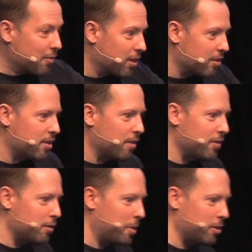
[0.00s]
of other stuff
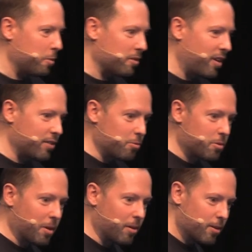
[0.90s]
in this benchmark faster
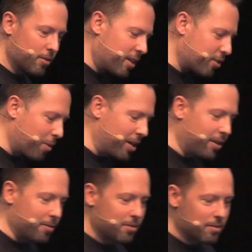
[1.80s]
as well. So that's great
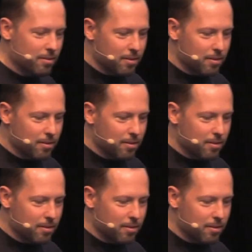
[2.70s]
news.